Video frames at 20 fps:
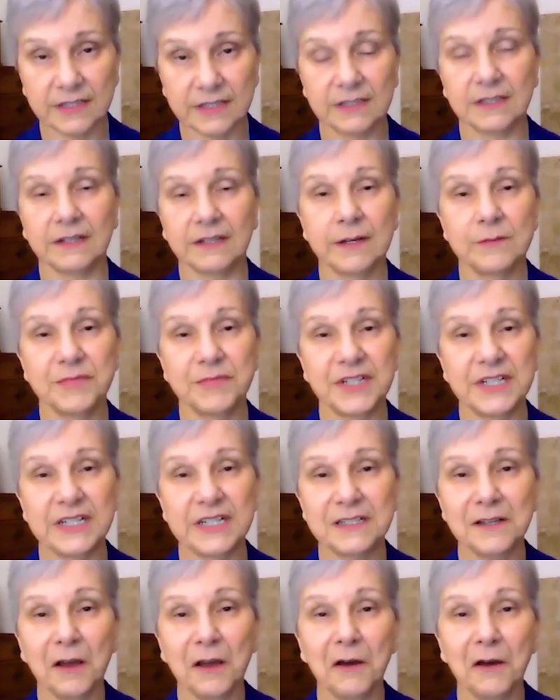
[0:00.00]
that the
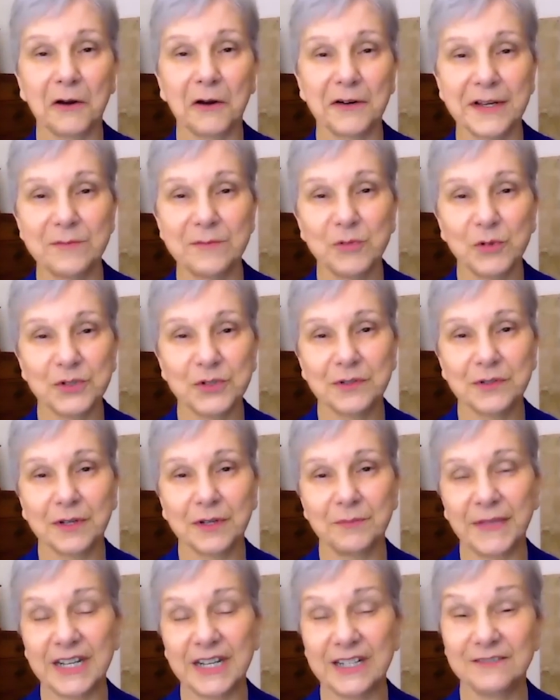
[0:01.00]
companies are able to
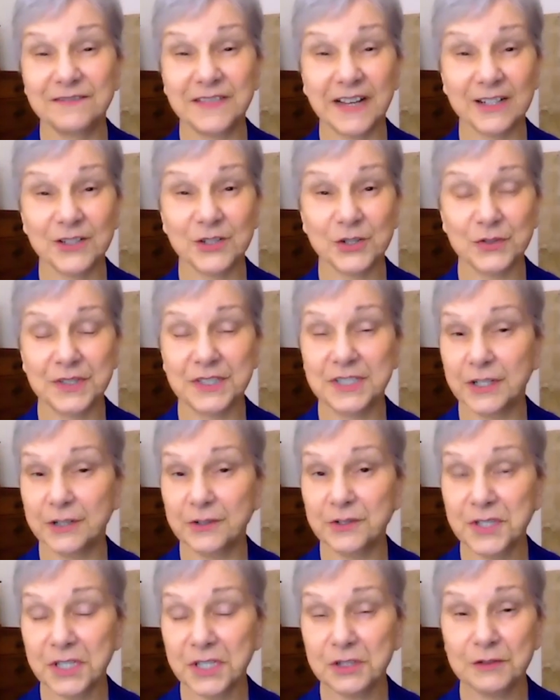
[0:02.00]
manufacture the
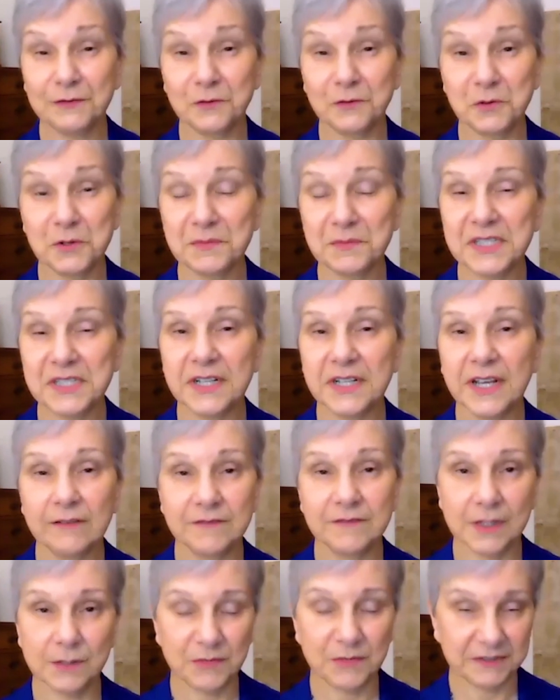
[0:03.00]
dosage forms and
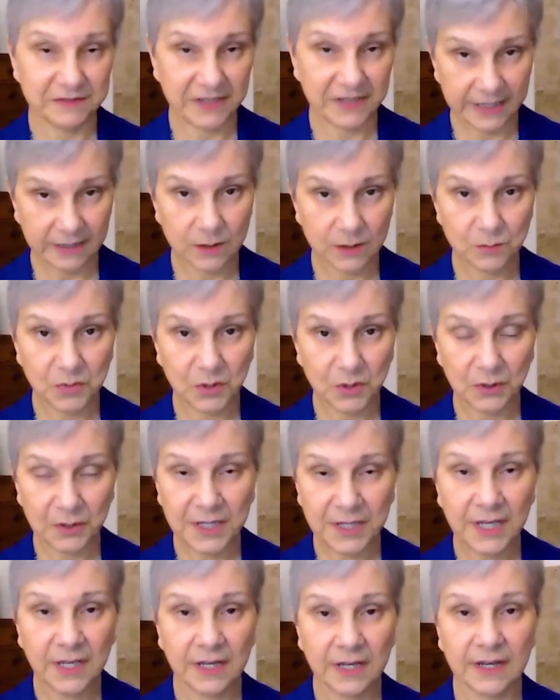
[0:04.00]
have them
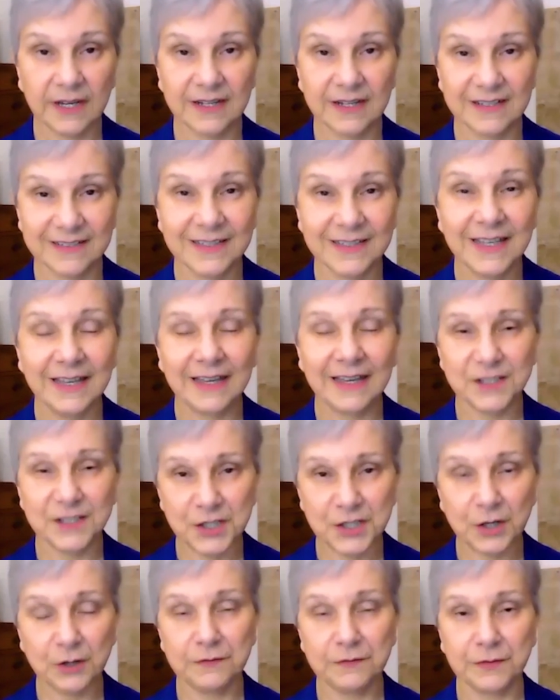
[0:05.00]
available, uh, and
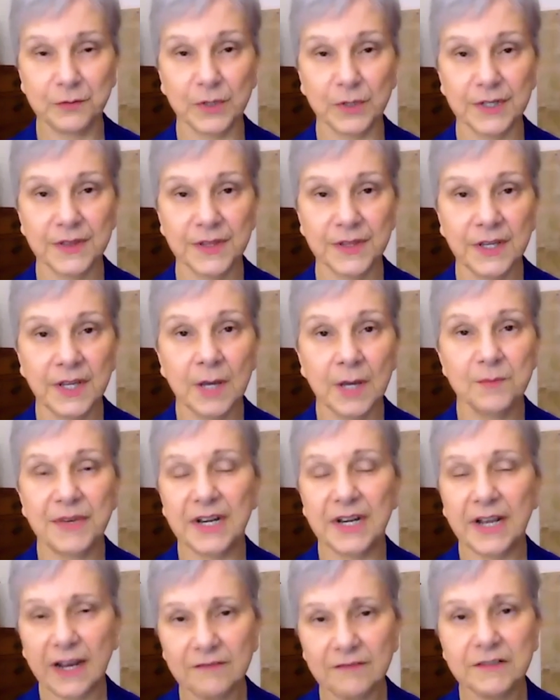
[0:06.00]
so forth.
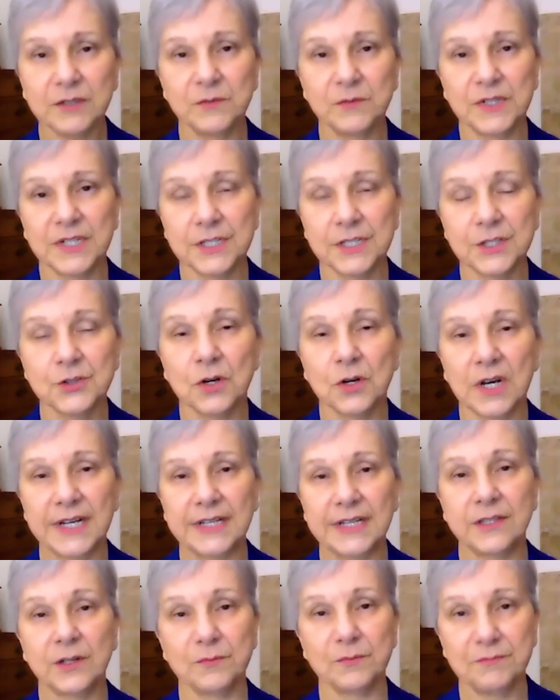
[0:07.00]
But everyone is
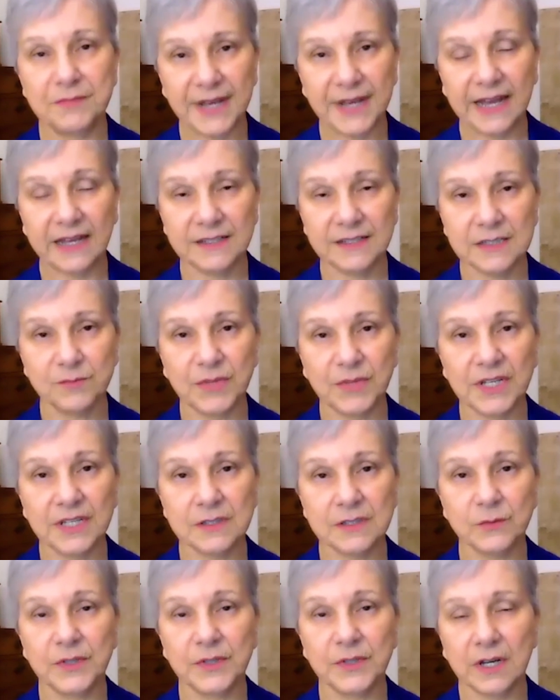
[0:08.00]
trying their best
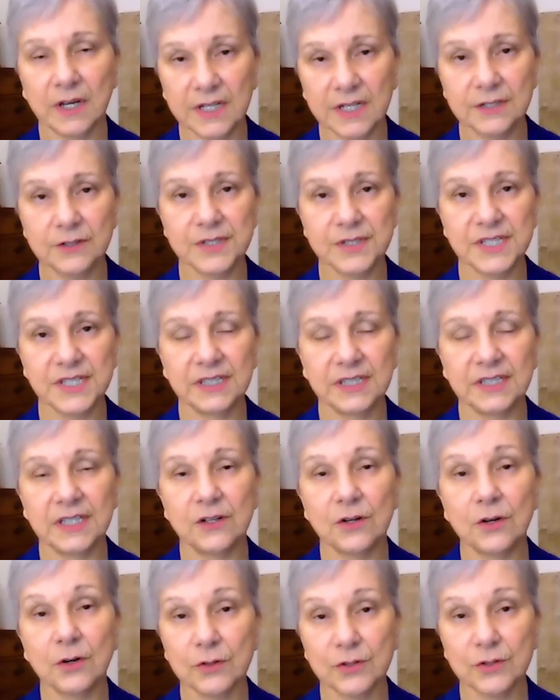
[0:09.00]
because we understand
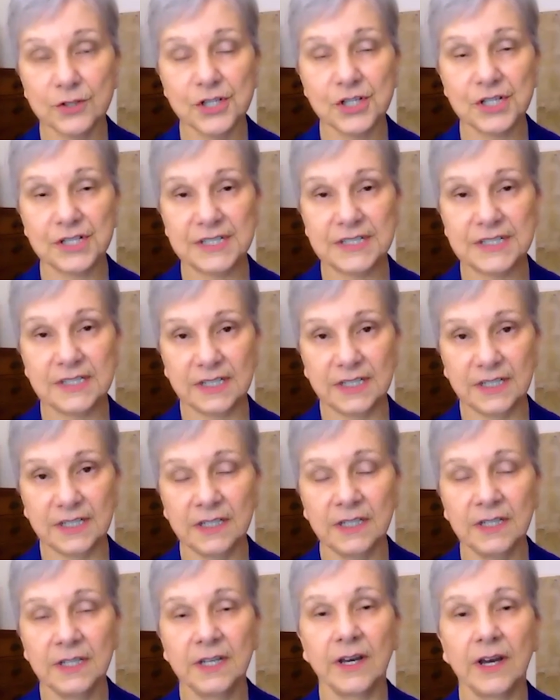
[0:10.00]
the
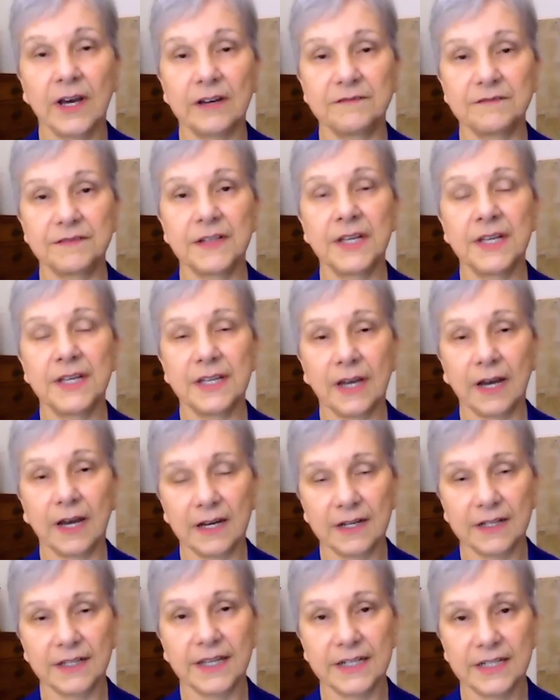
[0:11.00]
urgency of
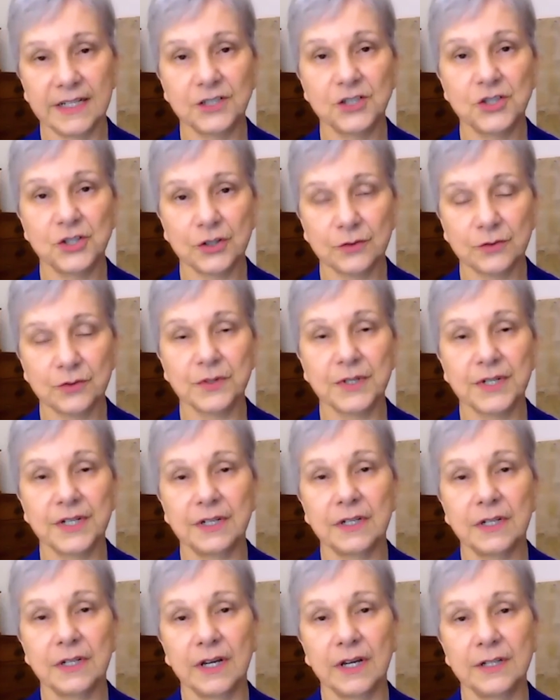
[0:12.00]
uh, getting
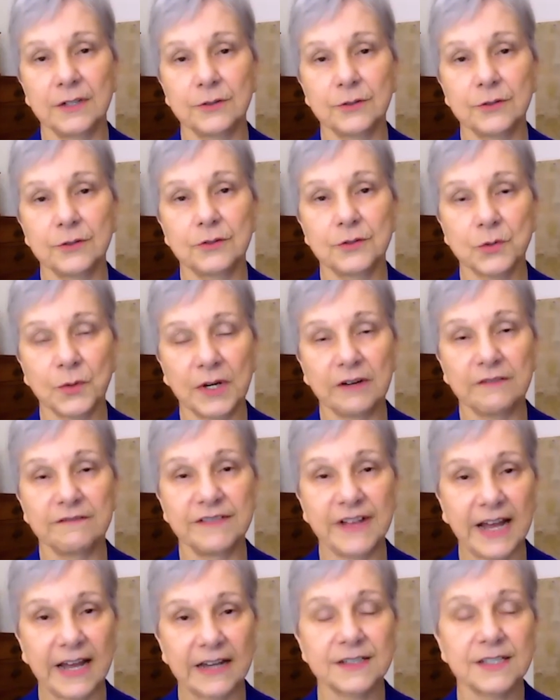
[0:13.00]
children under 12
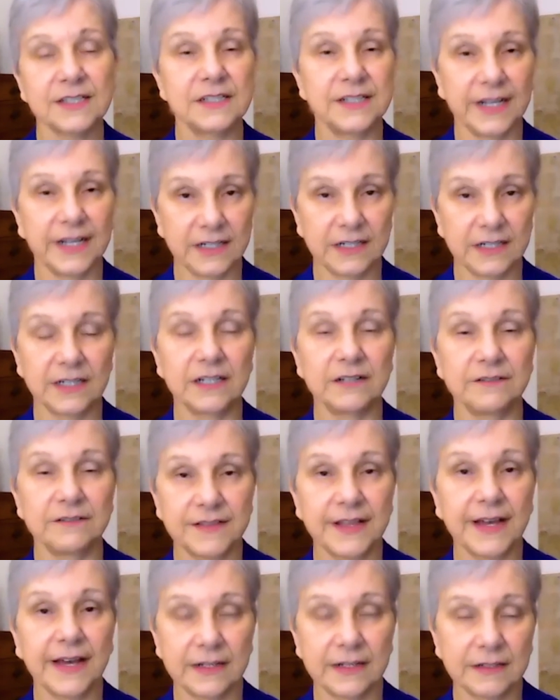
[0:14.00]
vaccinated if
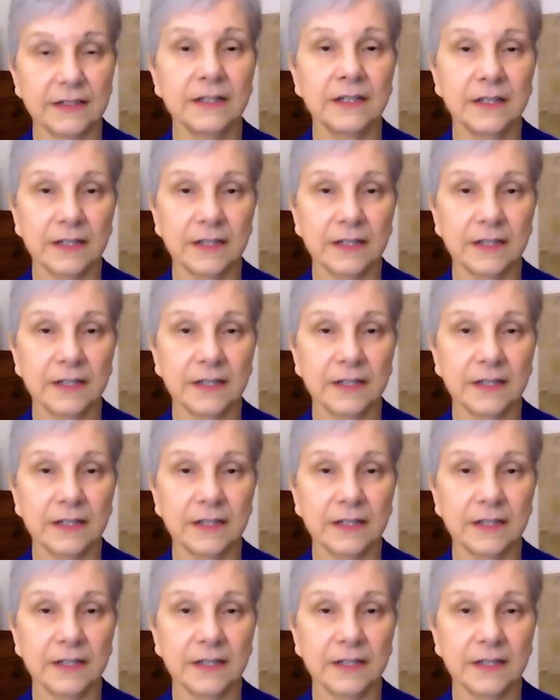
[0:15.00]
that